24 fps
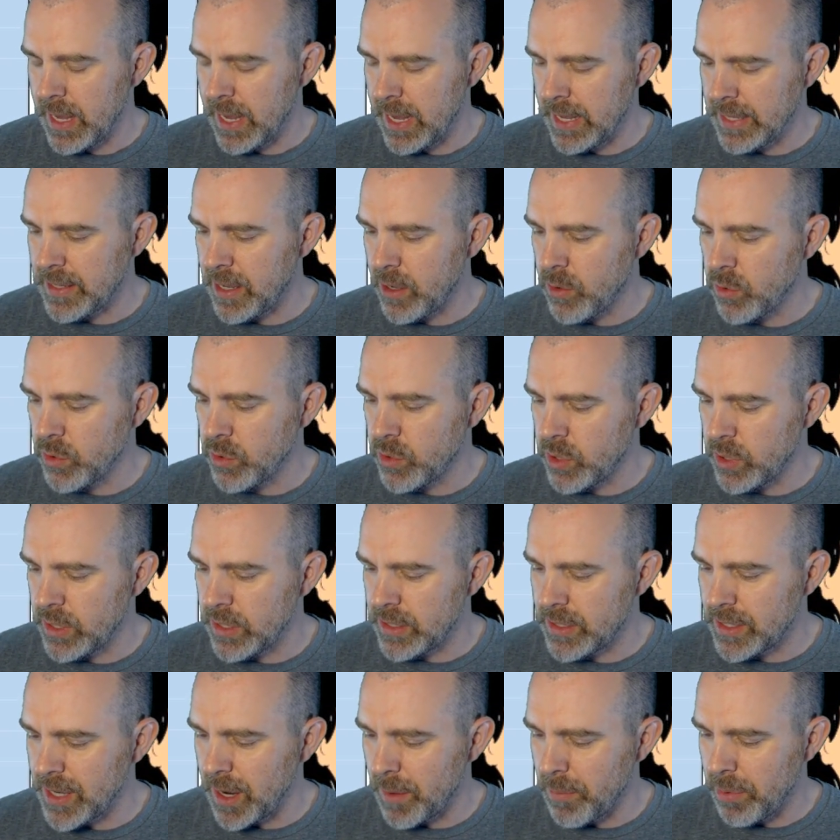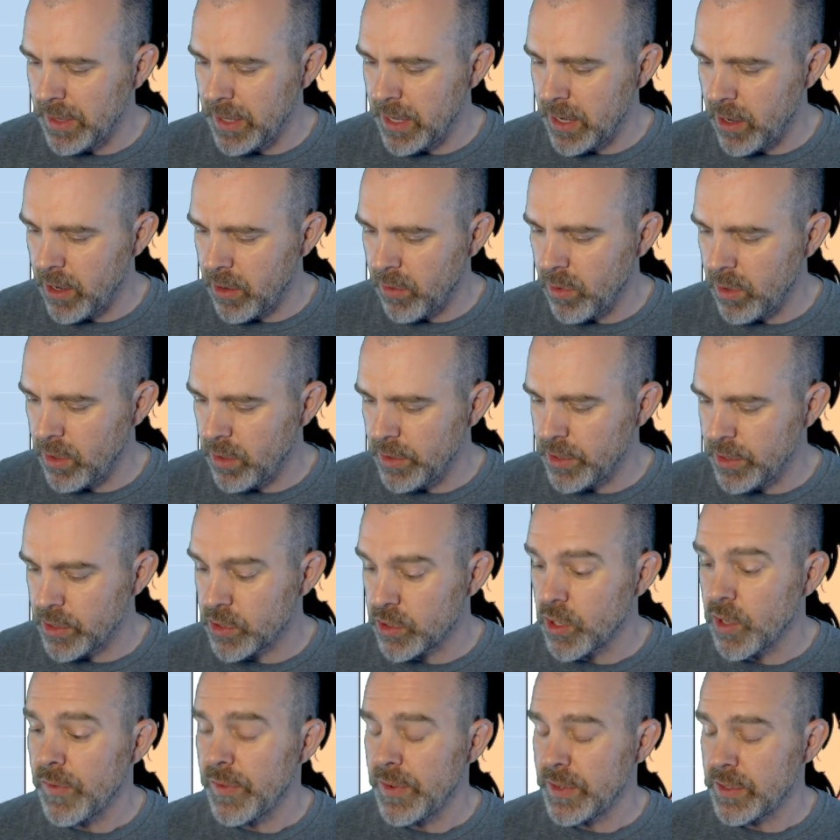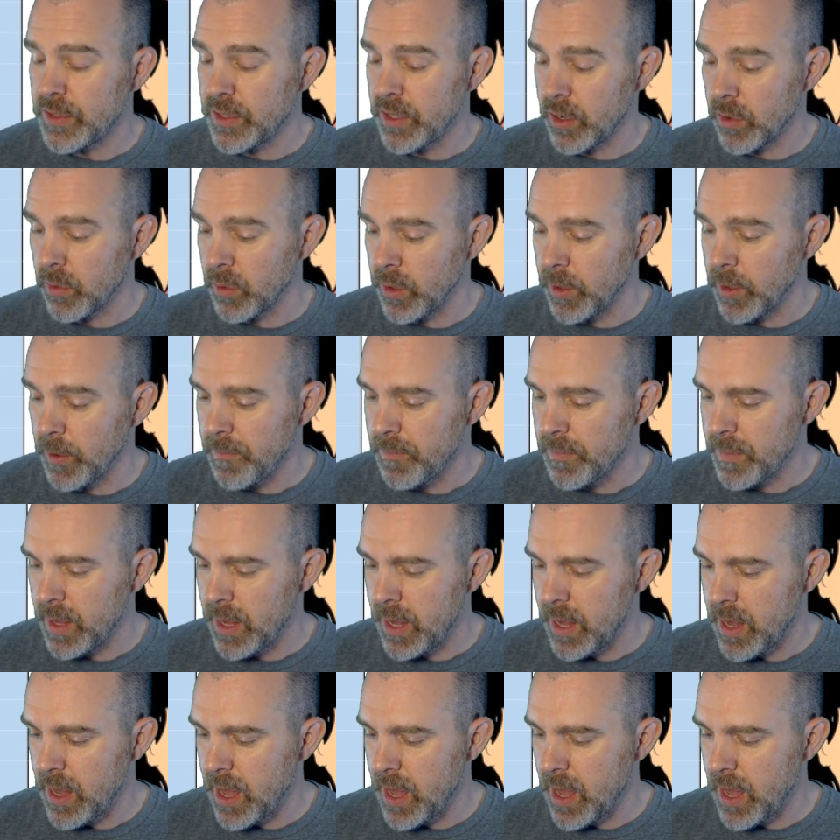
is equal to the double integral, the surface integral,